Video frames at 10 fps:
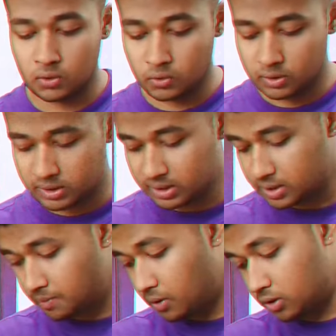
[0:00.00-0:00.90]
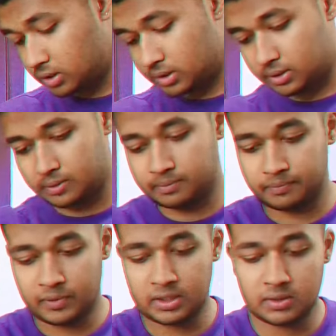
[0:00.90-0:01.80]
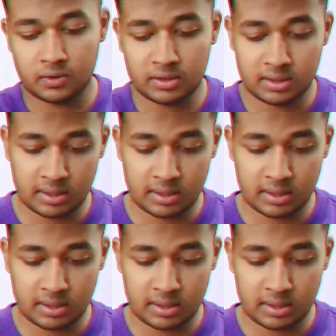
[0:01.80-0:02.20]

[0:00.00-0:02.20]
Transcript: So this is the box, as you